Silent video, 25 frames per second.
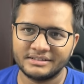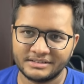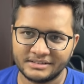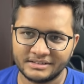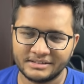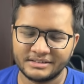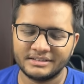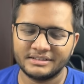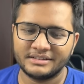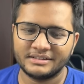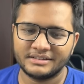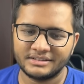
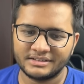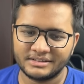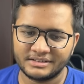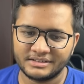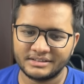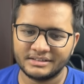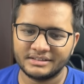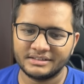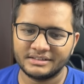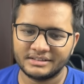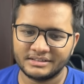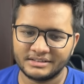
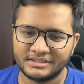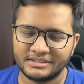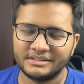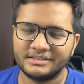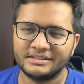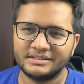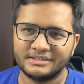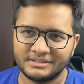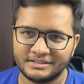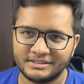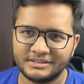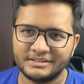
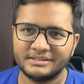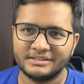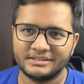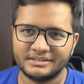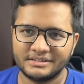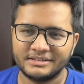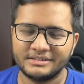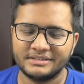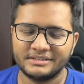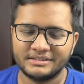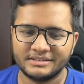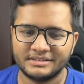
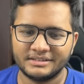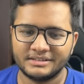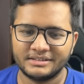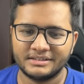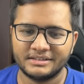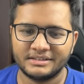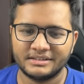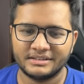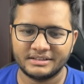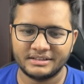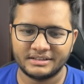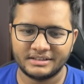
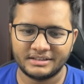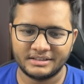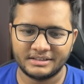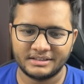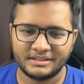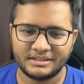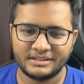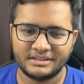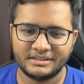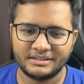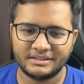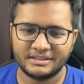
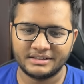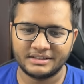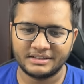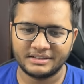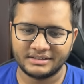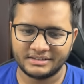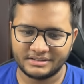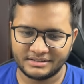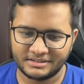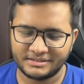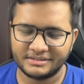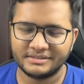
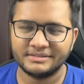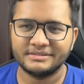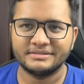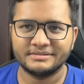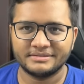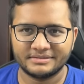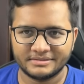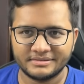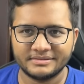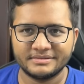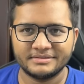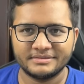
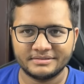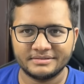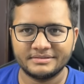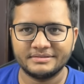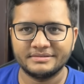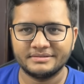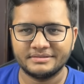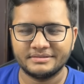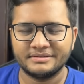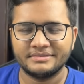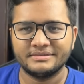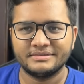
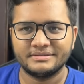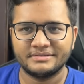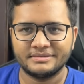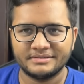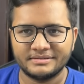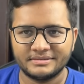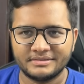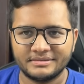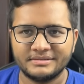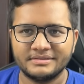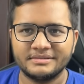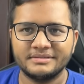
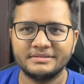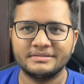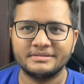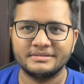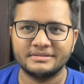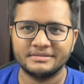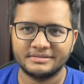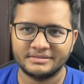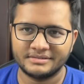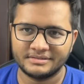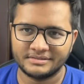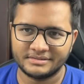
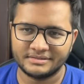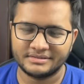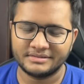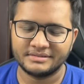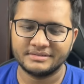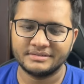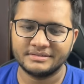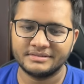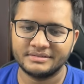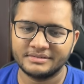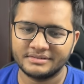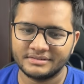
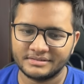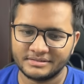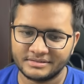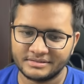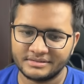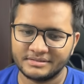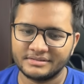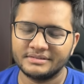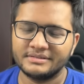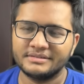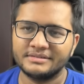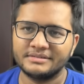
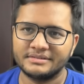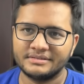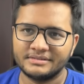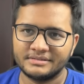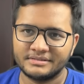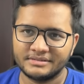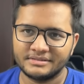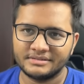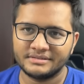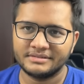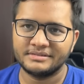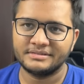
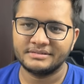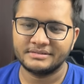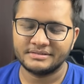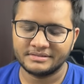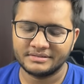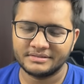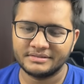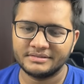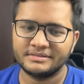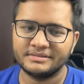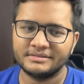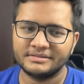
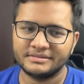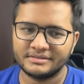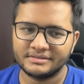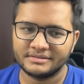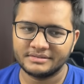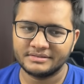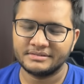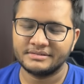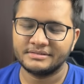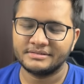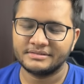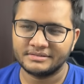
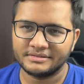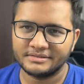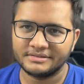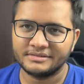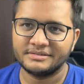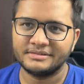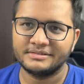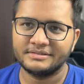No words are spoken by the person on screen.